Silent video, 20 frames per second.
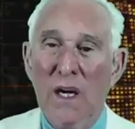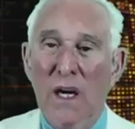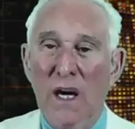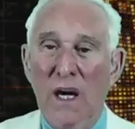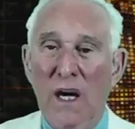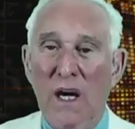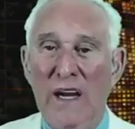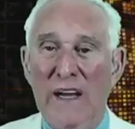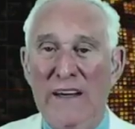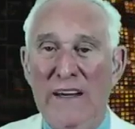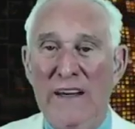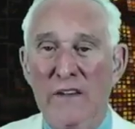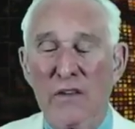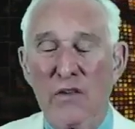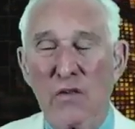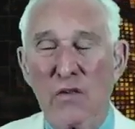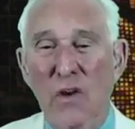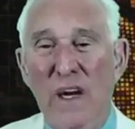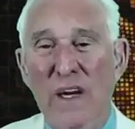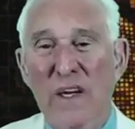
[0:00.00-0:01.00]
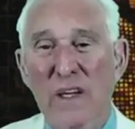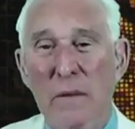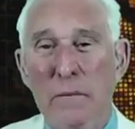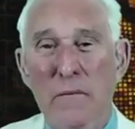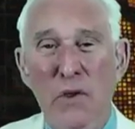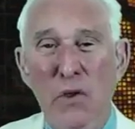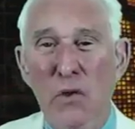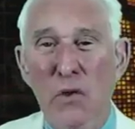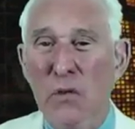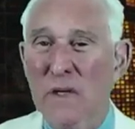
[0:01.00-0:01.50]
and to try to
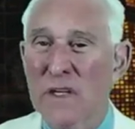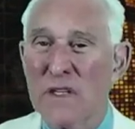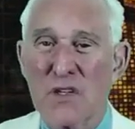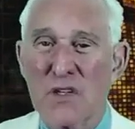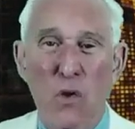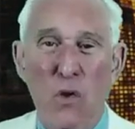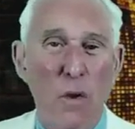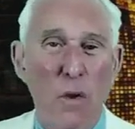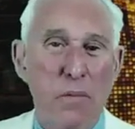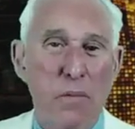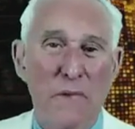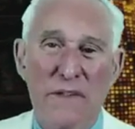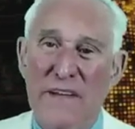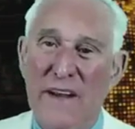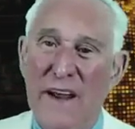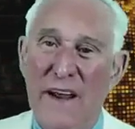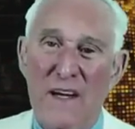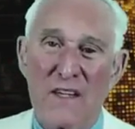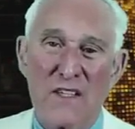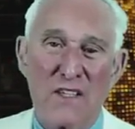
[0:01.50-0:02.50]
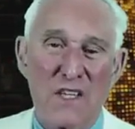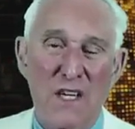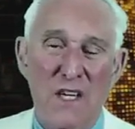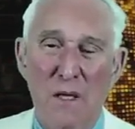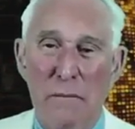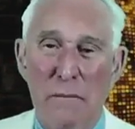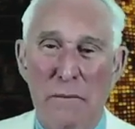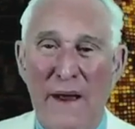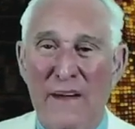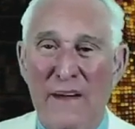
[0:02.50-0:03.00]
mute his corporate tax
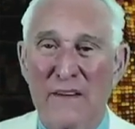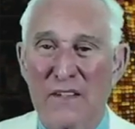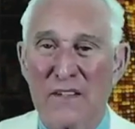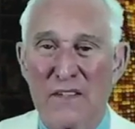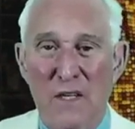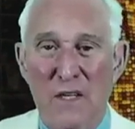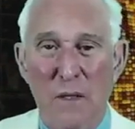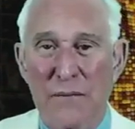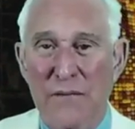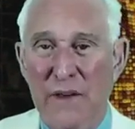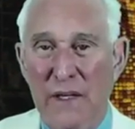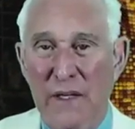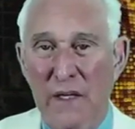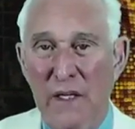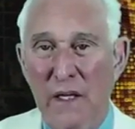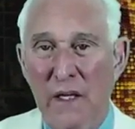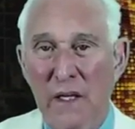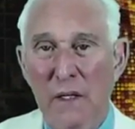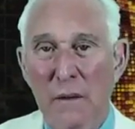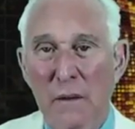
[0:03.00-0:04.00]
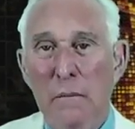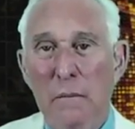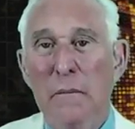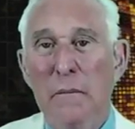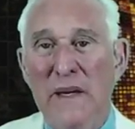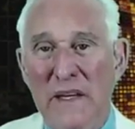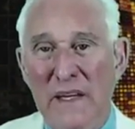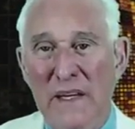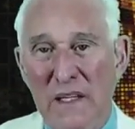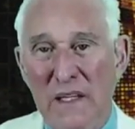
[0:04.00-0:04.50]
cut back to something
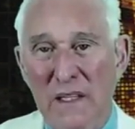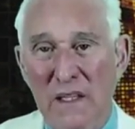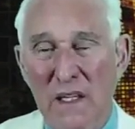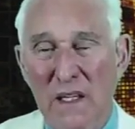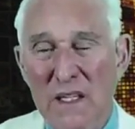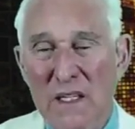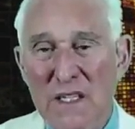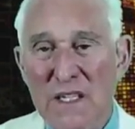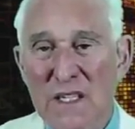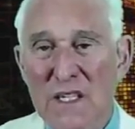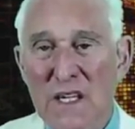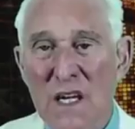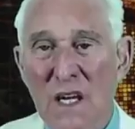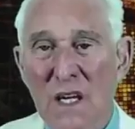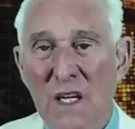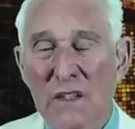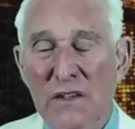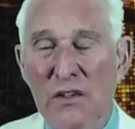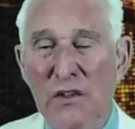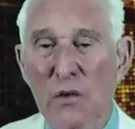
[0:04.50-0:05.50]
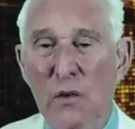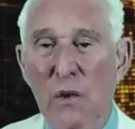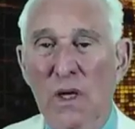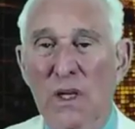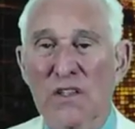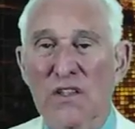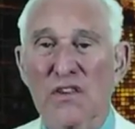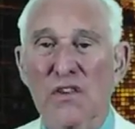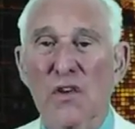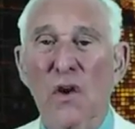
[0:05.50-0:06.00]
meaningless, to
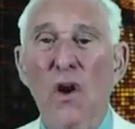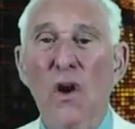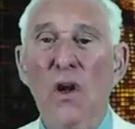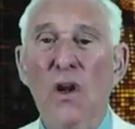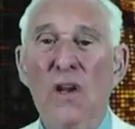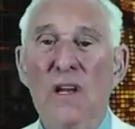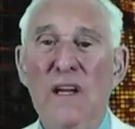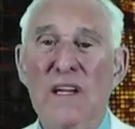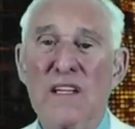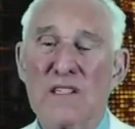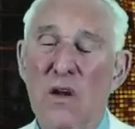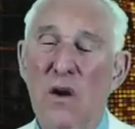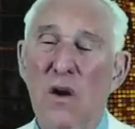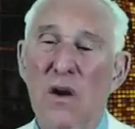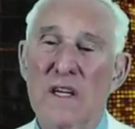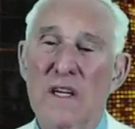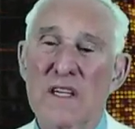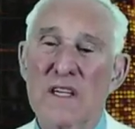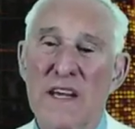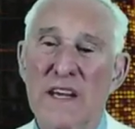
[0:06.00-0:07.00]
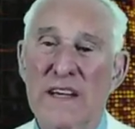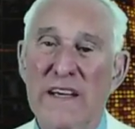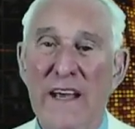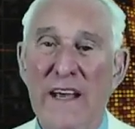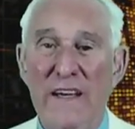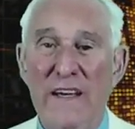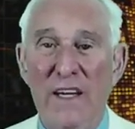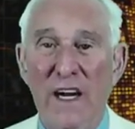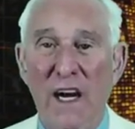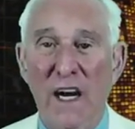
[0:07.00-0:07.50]
stall as long as they
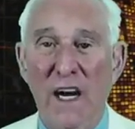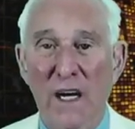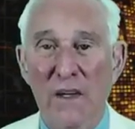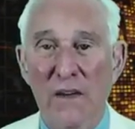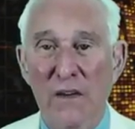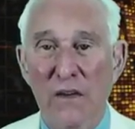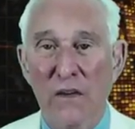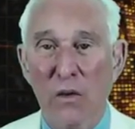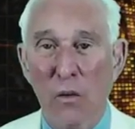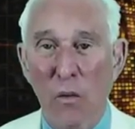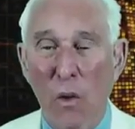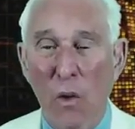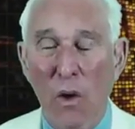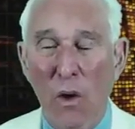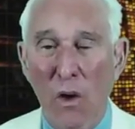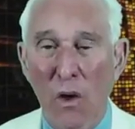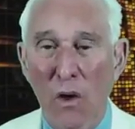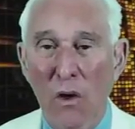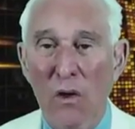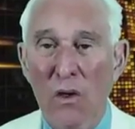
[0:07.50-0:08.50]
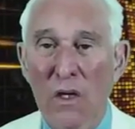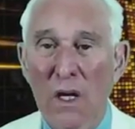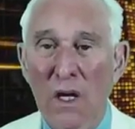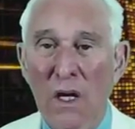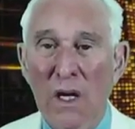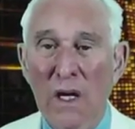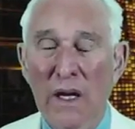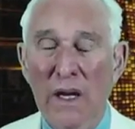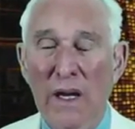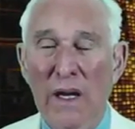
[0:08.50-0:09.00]
can on the wall,
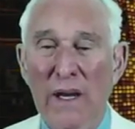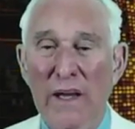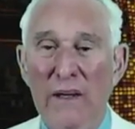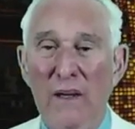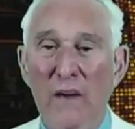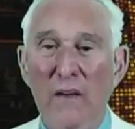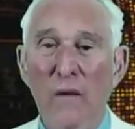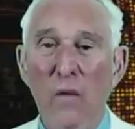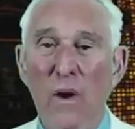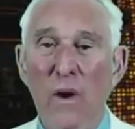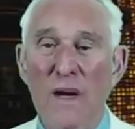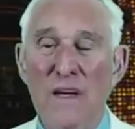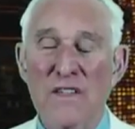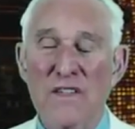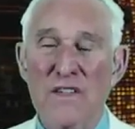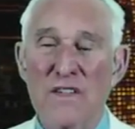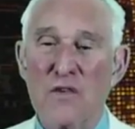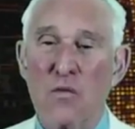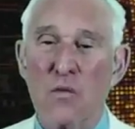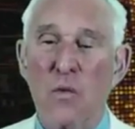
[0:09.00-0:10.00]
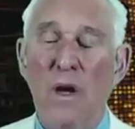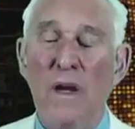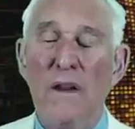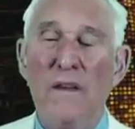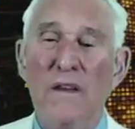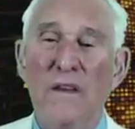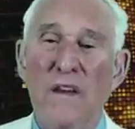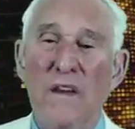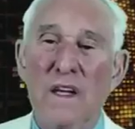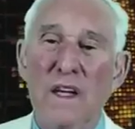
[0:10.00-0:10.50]
and otherwise just
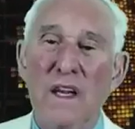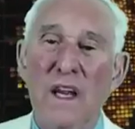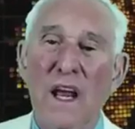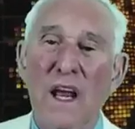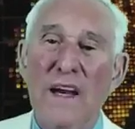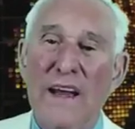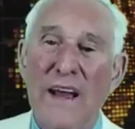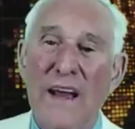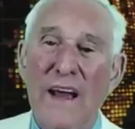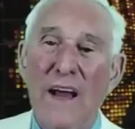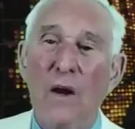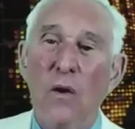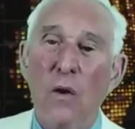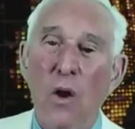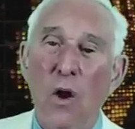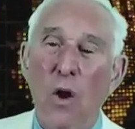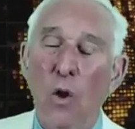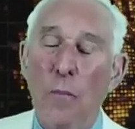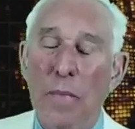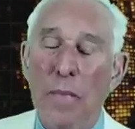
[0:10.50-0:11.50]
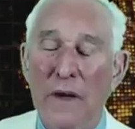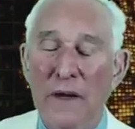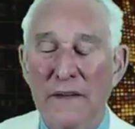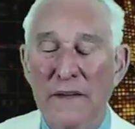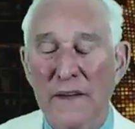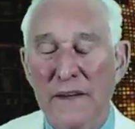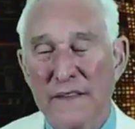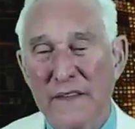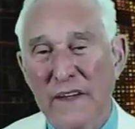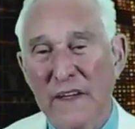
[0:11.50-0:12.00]
run the clock out, hoping
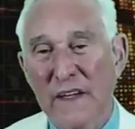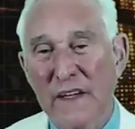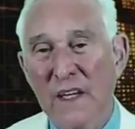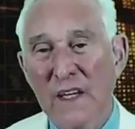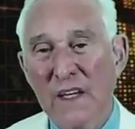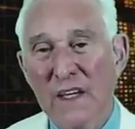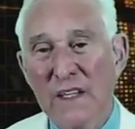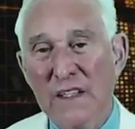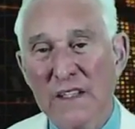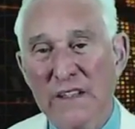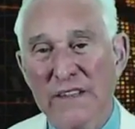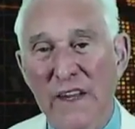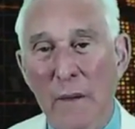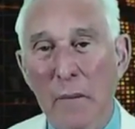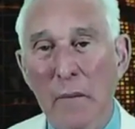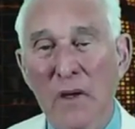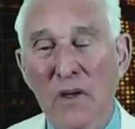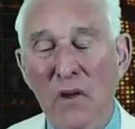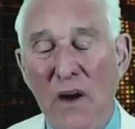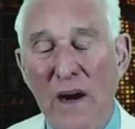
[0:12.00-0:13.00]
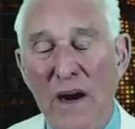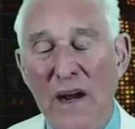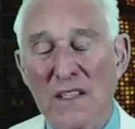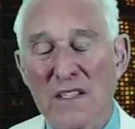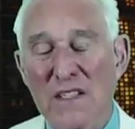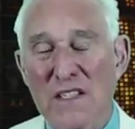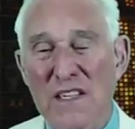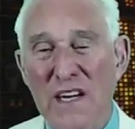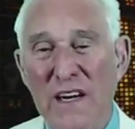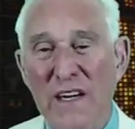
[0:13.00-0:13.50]
that the
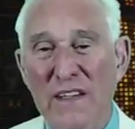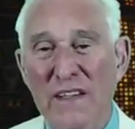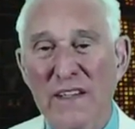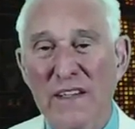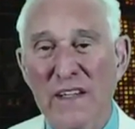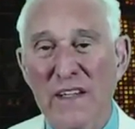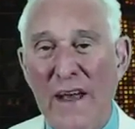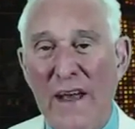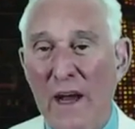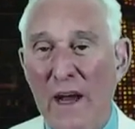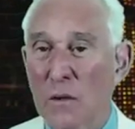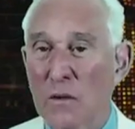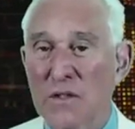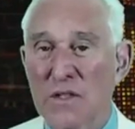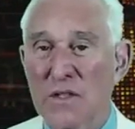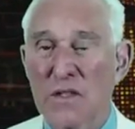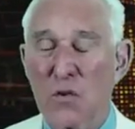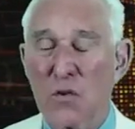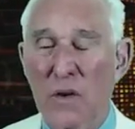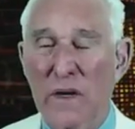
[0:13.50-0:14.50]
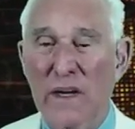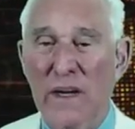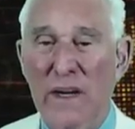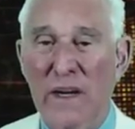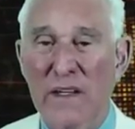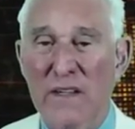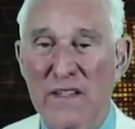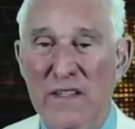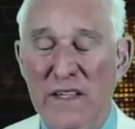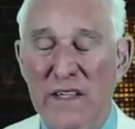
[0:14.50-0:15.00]
Democrats take the House in
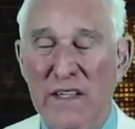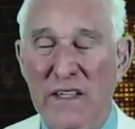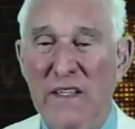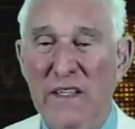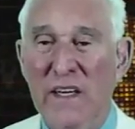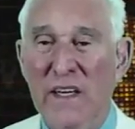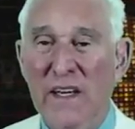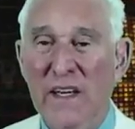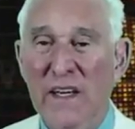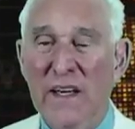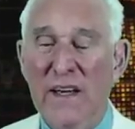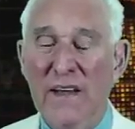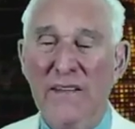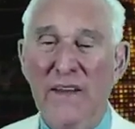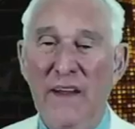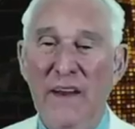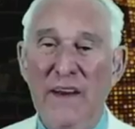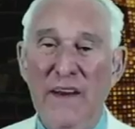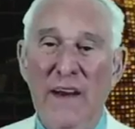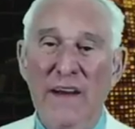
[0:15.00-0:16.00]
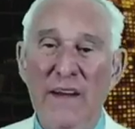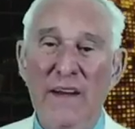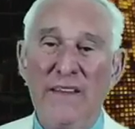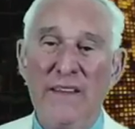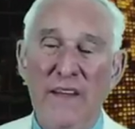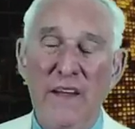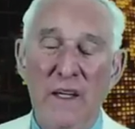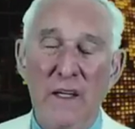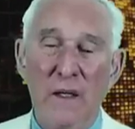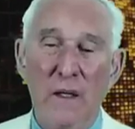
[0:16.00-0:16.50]
2018, and then
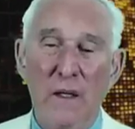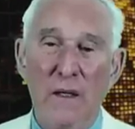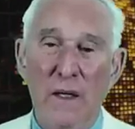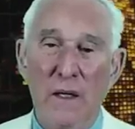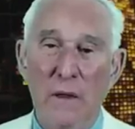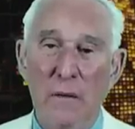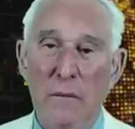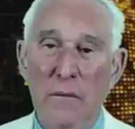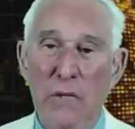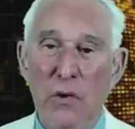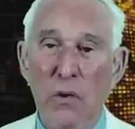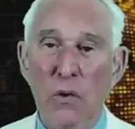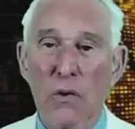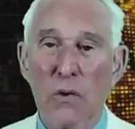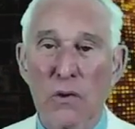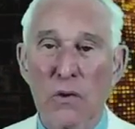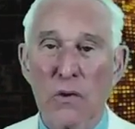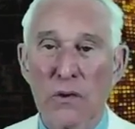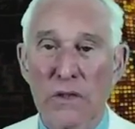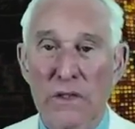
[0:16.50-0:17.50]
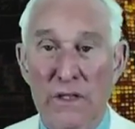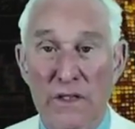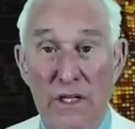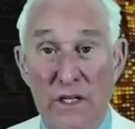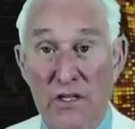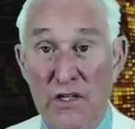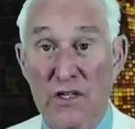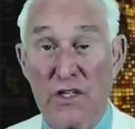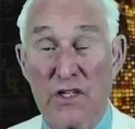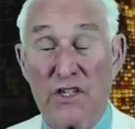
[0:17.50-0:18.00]
anything Mueller
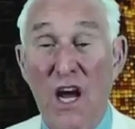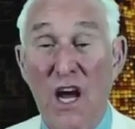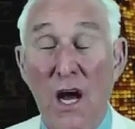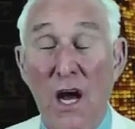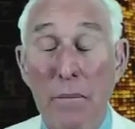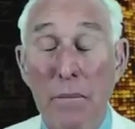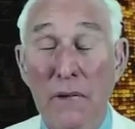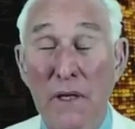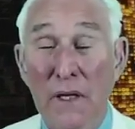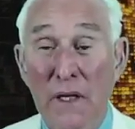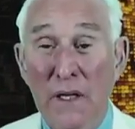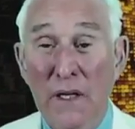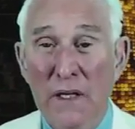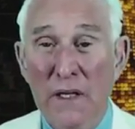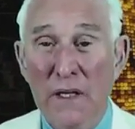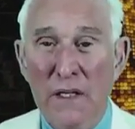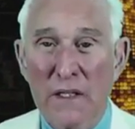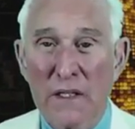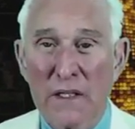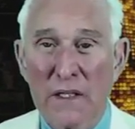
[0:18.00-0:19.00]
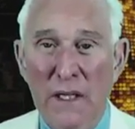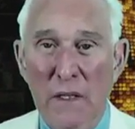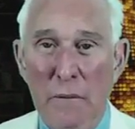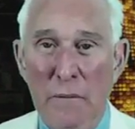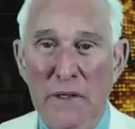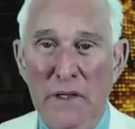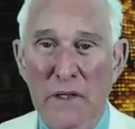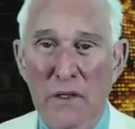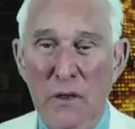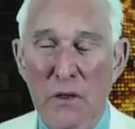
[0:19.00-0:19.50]
dishes up can
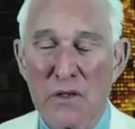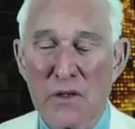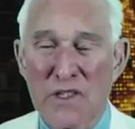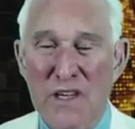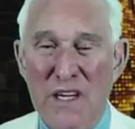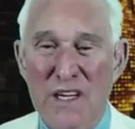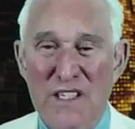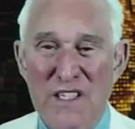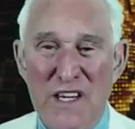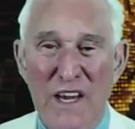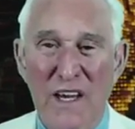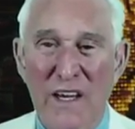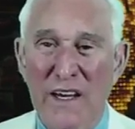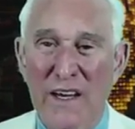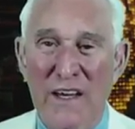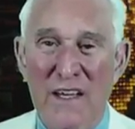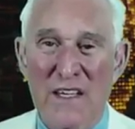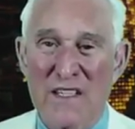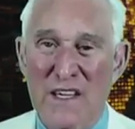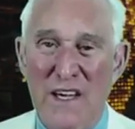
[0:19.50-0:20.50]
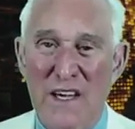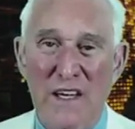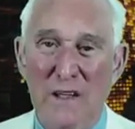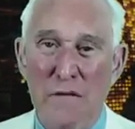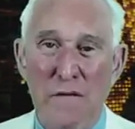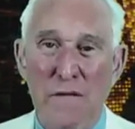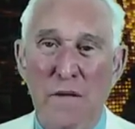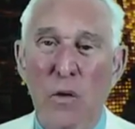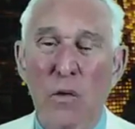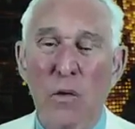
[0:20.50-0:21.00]
be used as a
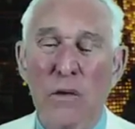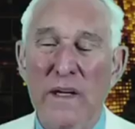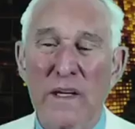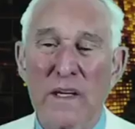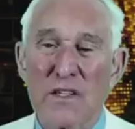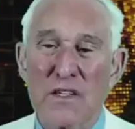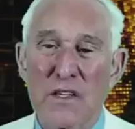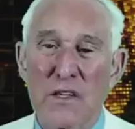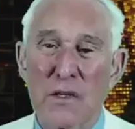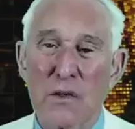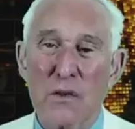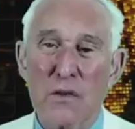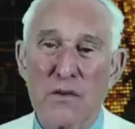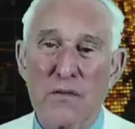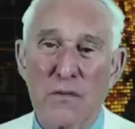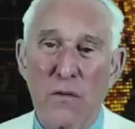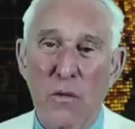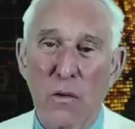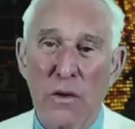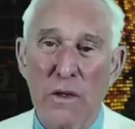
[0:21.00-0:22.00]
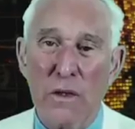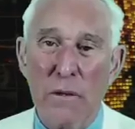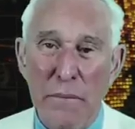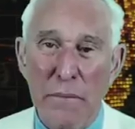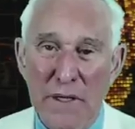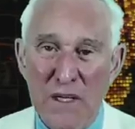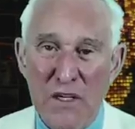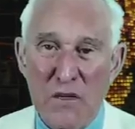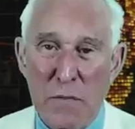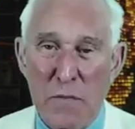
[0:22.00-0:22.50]
phony excuse for
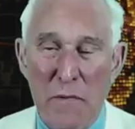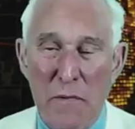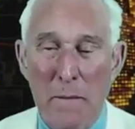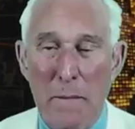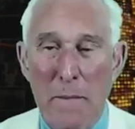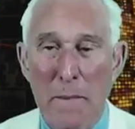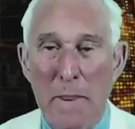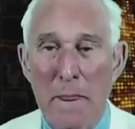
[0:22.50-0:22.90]
impeachment.